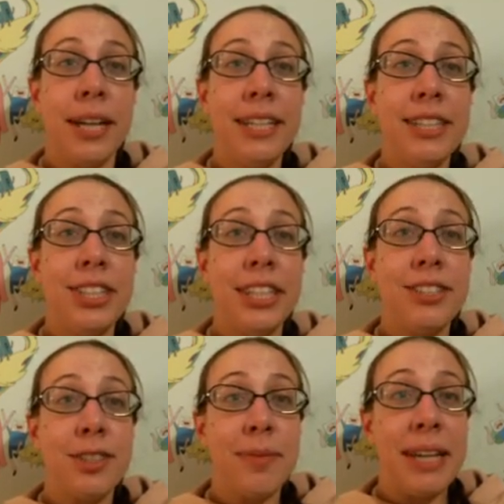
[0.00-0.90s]

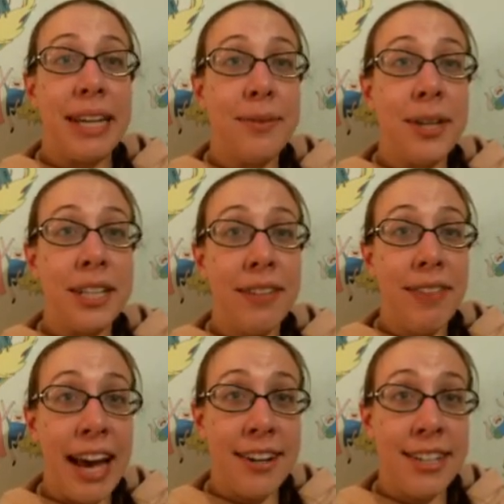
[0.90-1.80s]
changes made while in
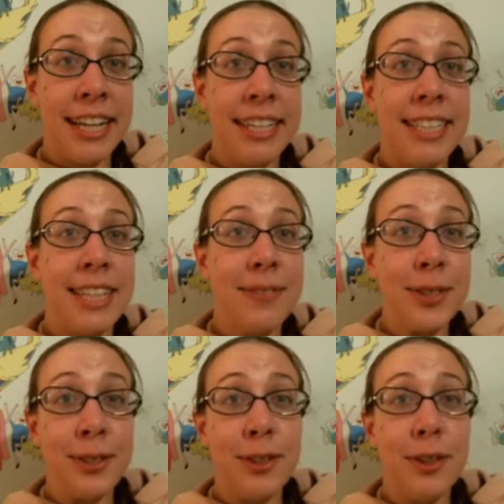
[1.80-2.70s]
pattern editing
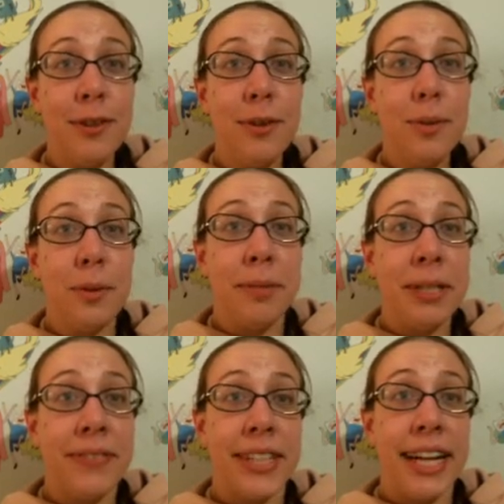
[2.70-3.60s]
mode will be
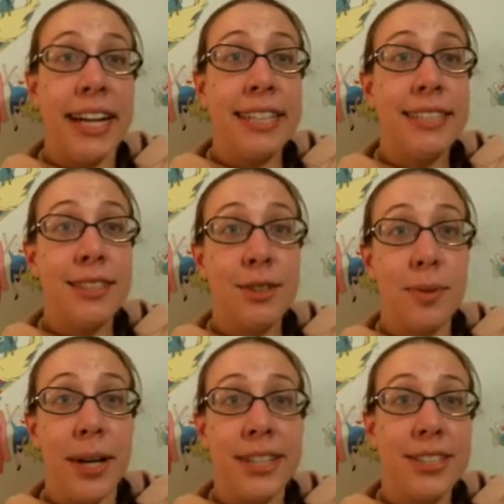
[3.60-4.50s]
applied to the
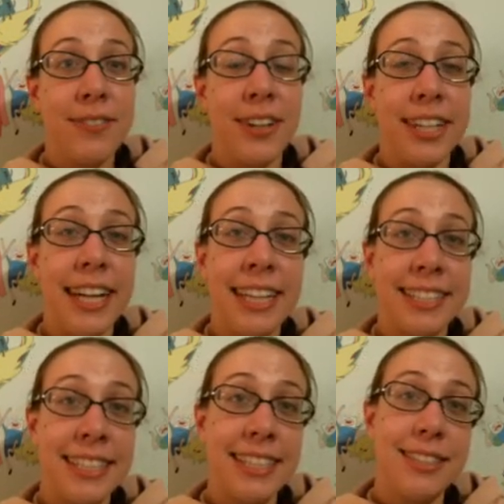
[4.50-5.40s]
swatch upon
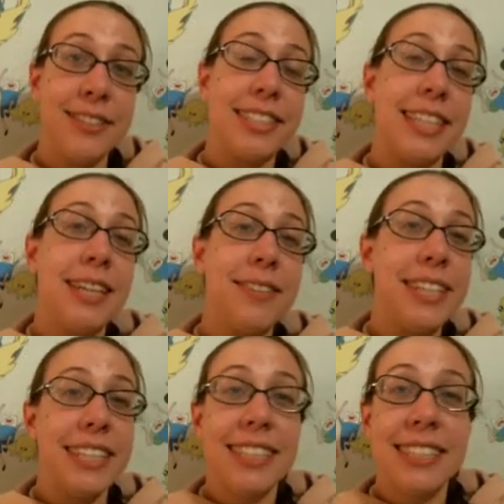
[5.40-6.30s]
exit. So it's saying we
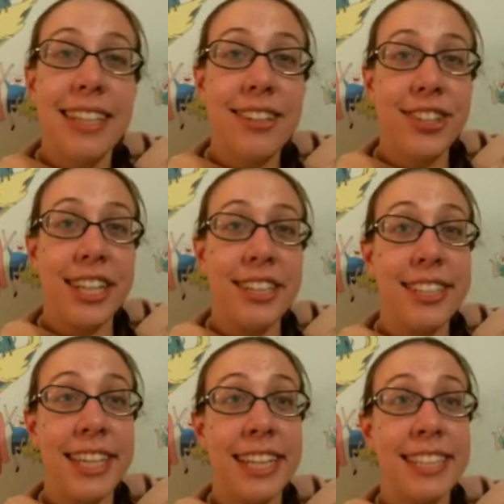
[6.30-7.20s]
can still change
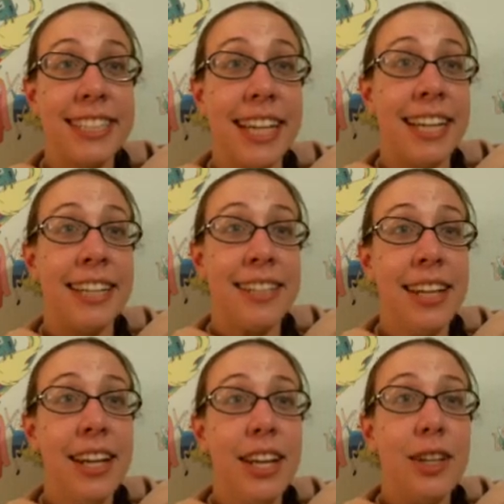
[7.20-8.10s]
things, and
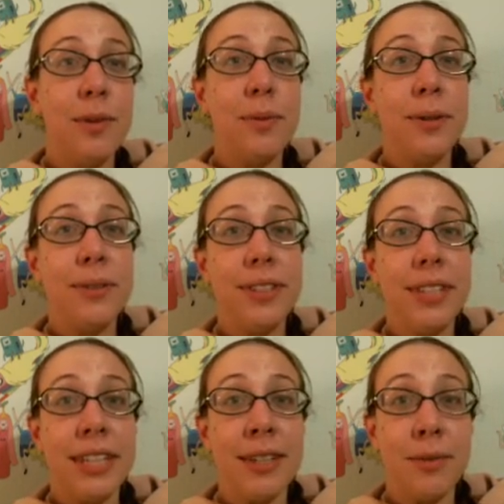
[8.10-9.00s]
it will
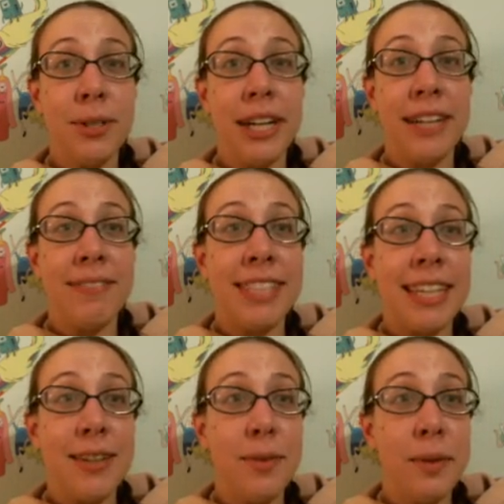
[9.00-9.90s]

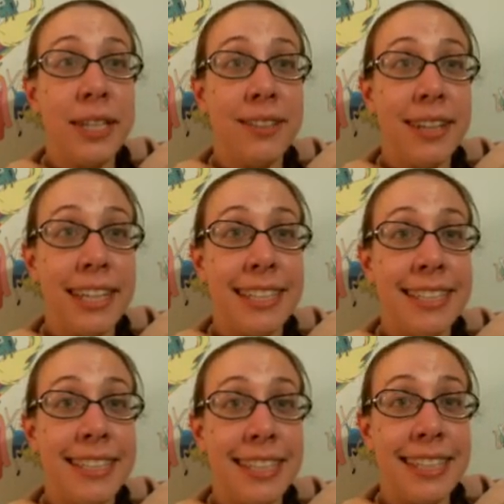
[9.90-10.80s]
update when you hit
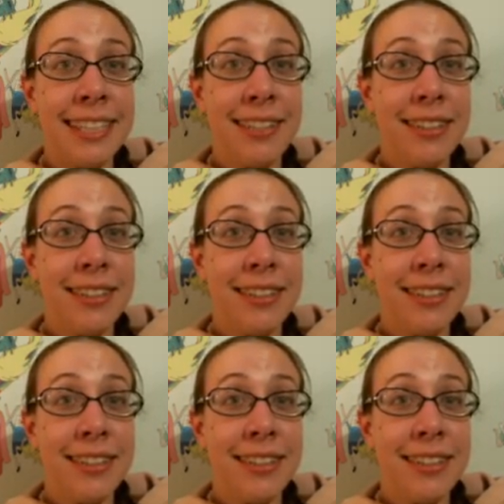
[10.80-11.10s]
done.